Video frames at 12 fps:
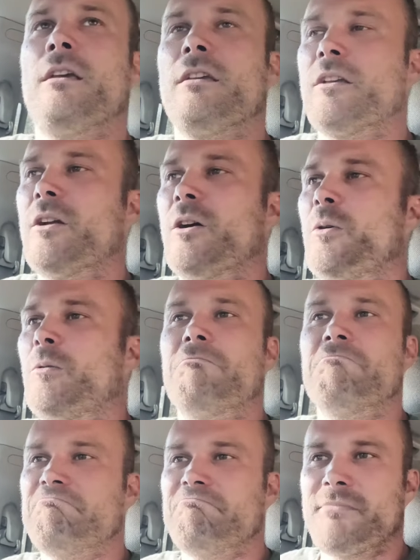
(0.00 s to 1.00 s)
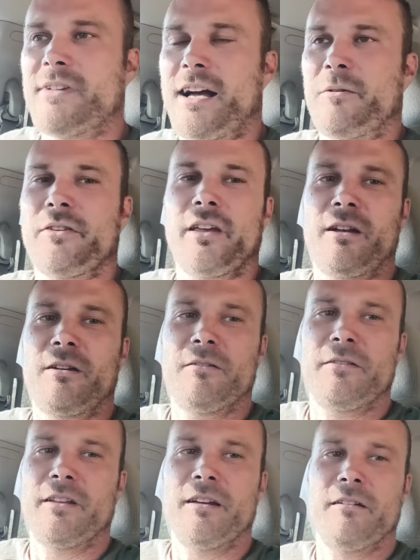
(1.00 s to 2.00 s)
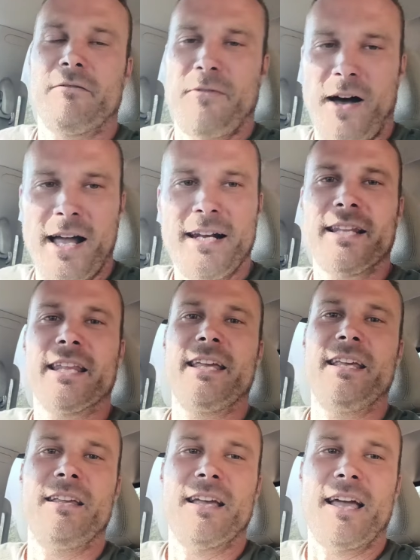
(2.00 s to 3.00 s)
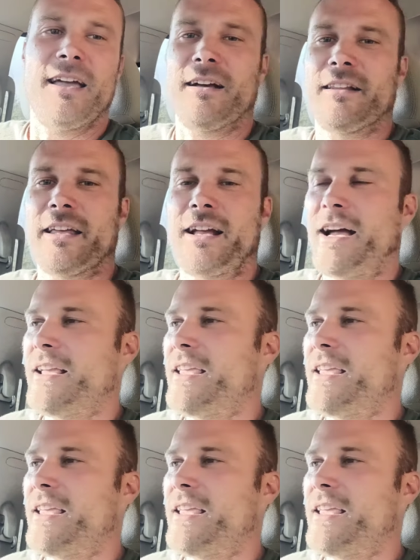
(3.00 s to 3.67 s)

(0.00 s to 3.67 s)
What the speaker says: You know, I was like, I